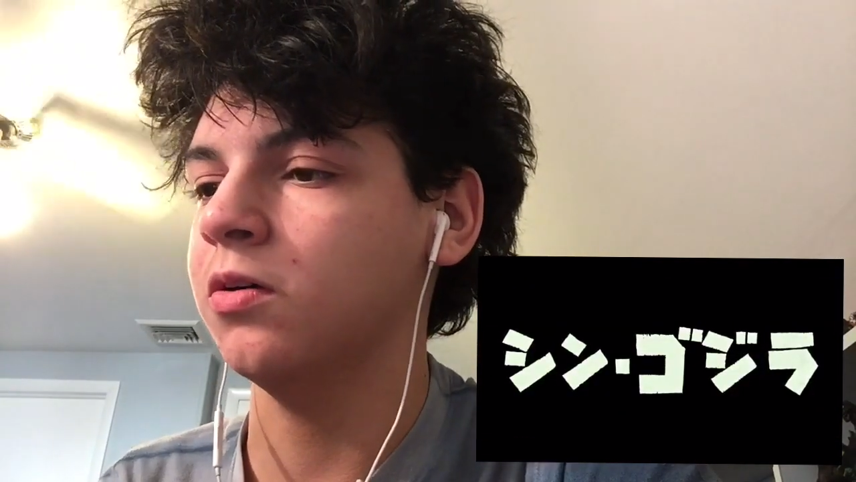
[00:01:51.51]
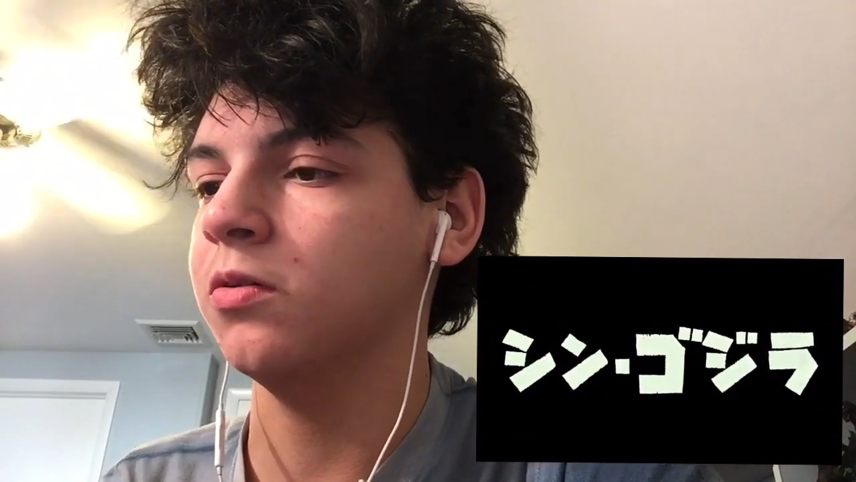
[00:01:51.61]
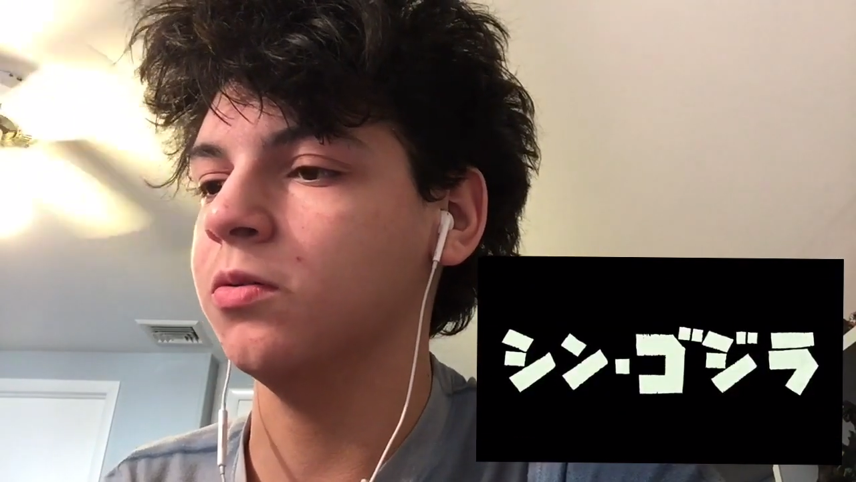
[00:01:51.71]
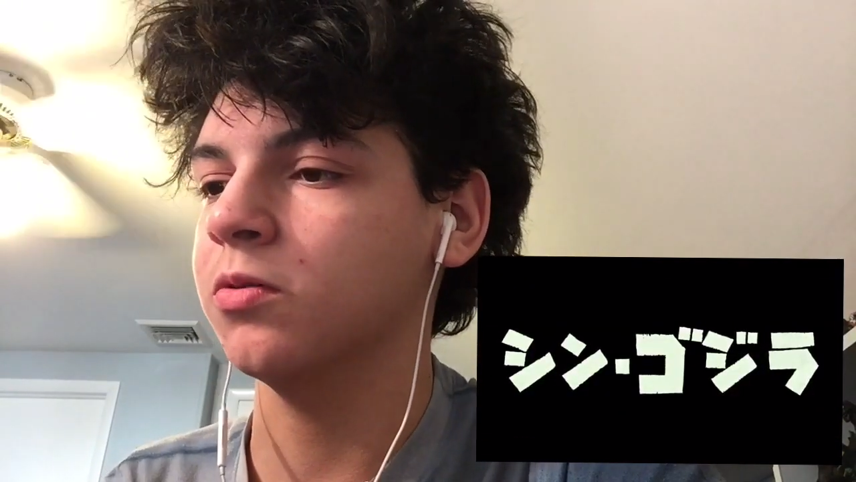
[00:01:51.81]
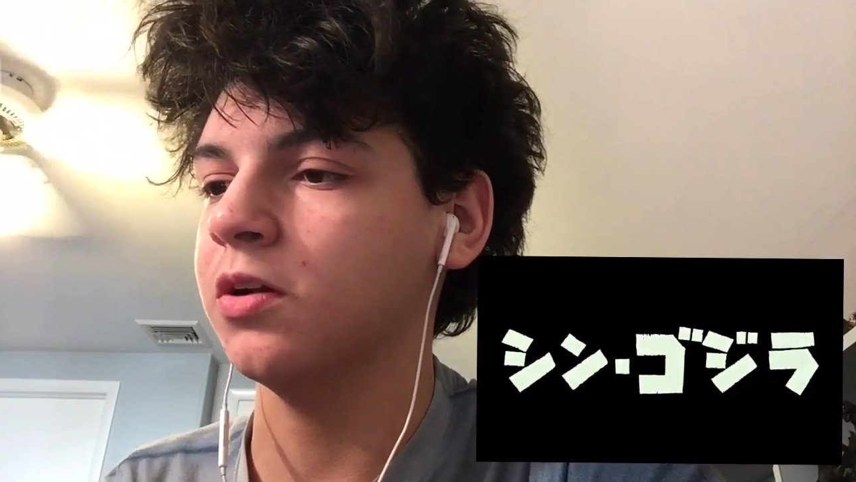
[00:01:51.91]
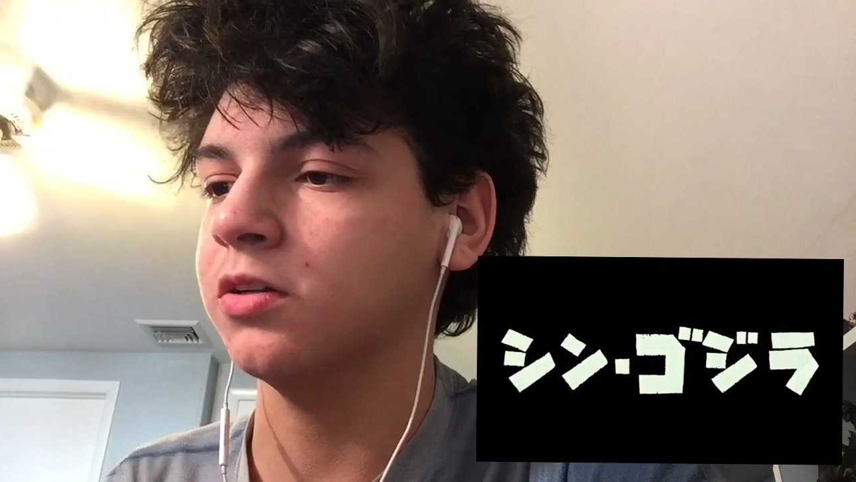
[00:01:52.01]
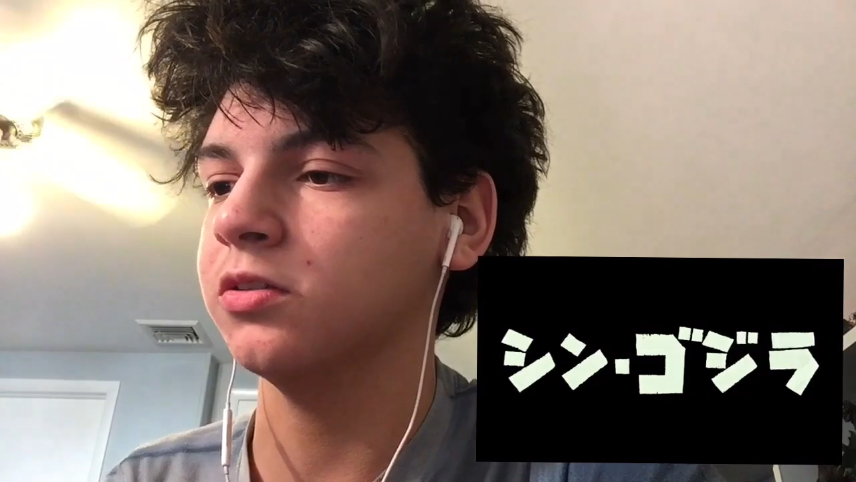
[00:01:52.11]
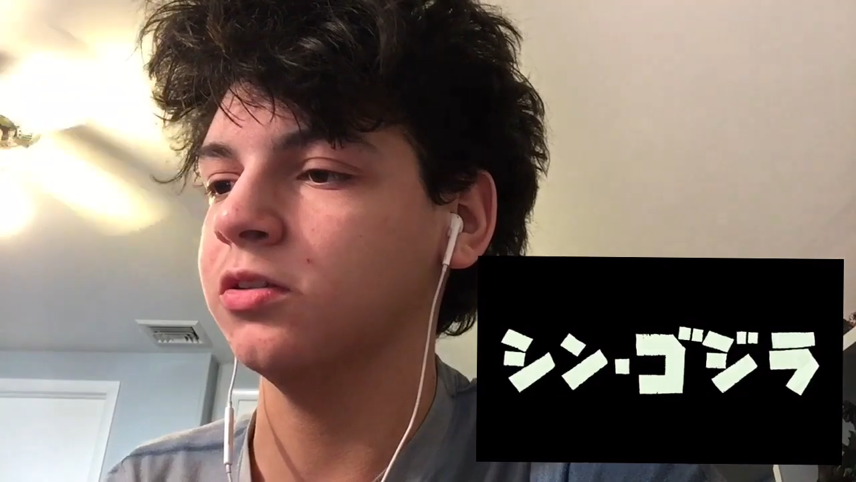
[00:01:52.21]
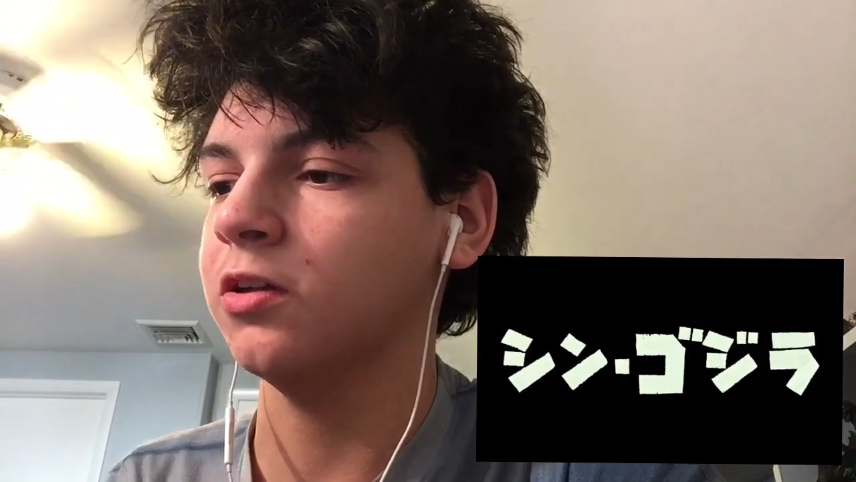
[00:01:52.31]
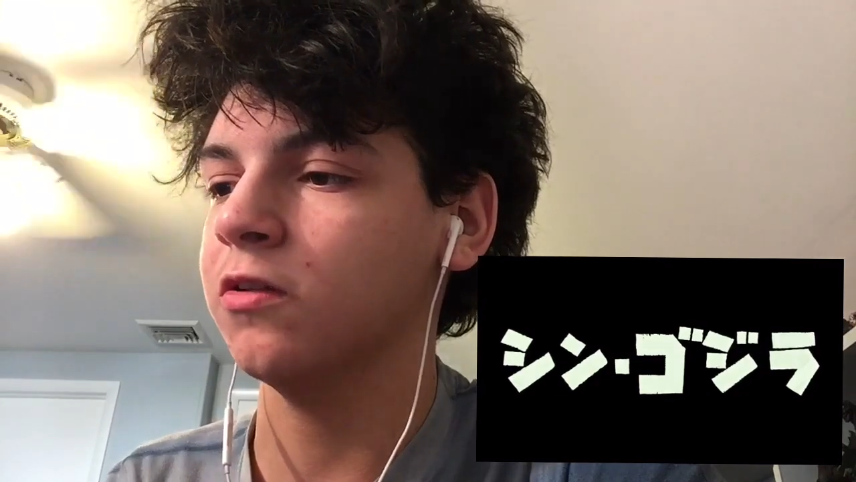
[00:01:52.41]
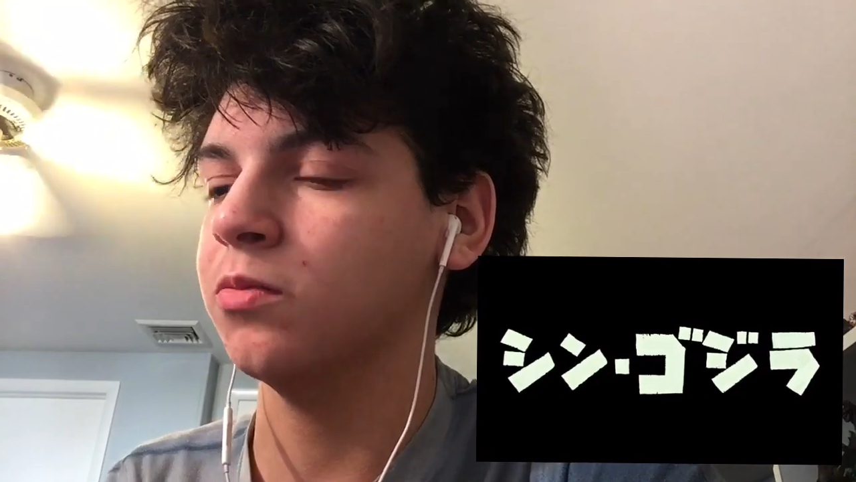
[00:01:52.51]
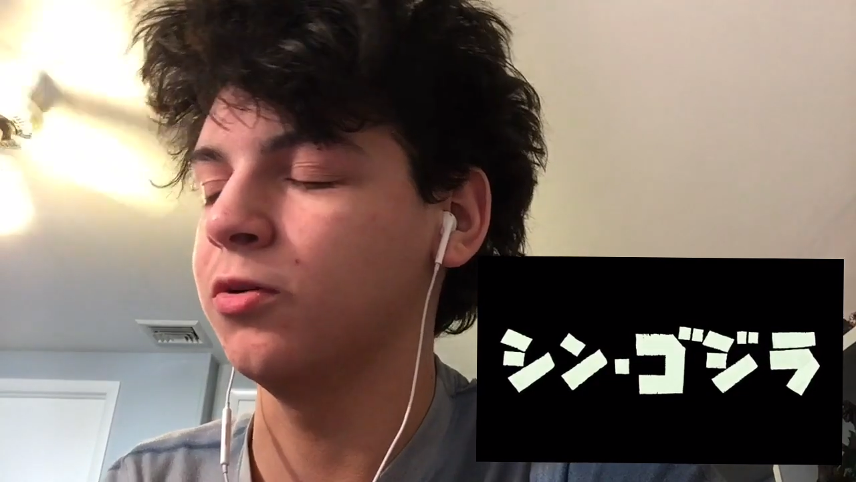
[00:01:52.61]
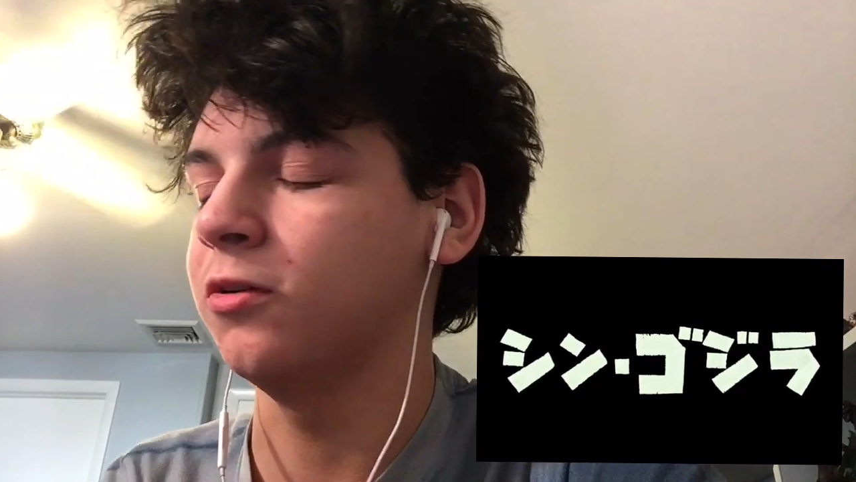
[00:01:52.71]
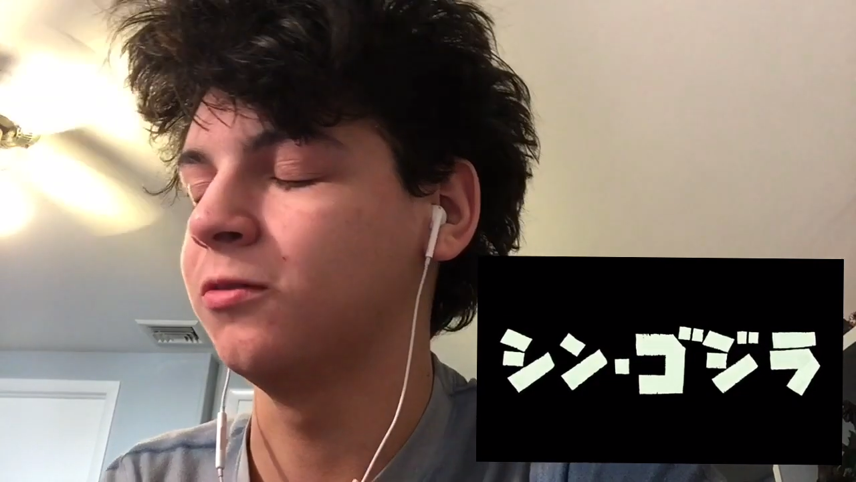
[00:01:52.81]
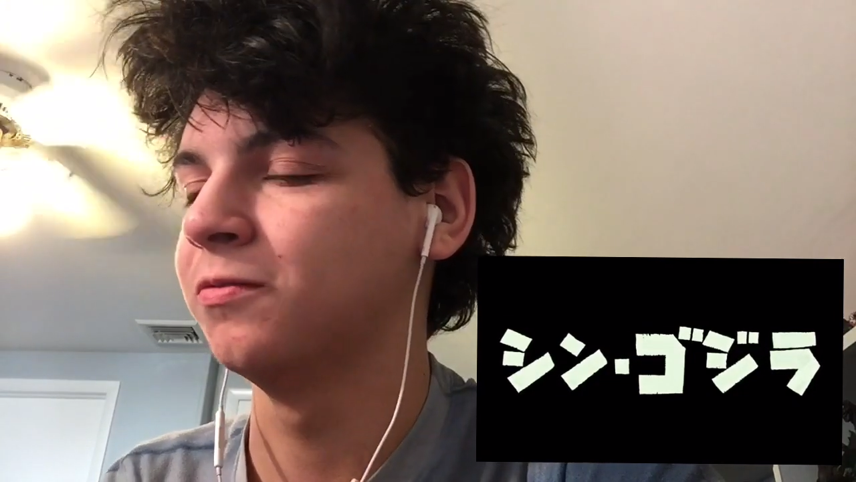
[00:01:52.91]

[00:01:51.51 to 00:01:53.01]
how they were actually that small.